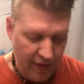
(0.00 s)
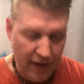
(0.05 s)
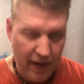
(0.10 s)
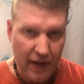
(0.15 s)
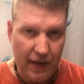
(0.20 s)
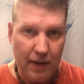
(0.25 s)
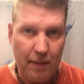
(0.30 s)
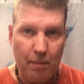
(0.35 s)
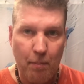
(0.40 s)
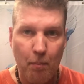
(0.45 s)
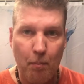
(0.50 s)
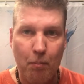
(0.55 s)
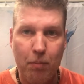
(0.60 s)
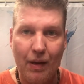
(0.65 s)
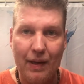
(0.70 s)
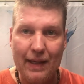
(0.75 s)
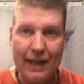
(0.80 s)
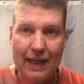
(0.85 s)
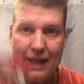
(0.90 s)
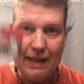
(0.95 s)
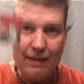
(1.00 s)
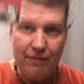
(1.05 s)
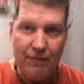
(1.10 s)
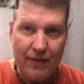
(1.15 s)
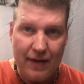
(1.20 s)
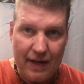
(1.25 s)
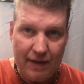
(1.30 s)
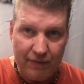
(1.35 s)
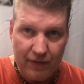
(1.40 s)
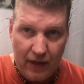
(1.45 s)
Thin blade
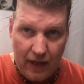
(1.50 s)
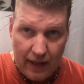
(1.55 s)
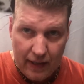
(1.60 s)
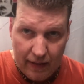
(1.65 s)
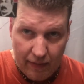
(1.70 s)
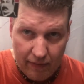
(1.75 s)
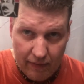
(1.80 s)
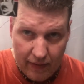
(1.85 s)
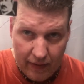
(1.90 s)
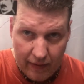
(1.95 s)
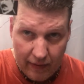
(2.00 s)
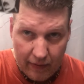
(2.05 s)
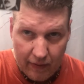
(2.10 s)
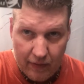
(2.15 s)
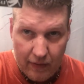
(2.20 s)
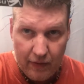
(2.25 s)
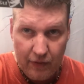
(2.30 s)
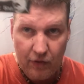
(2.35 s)
that I've got in there.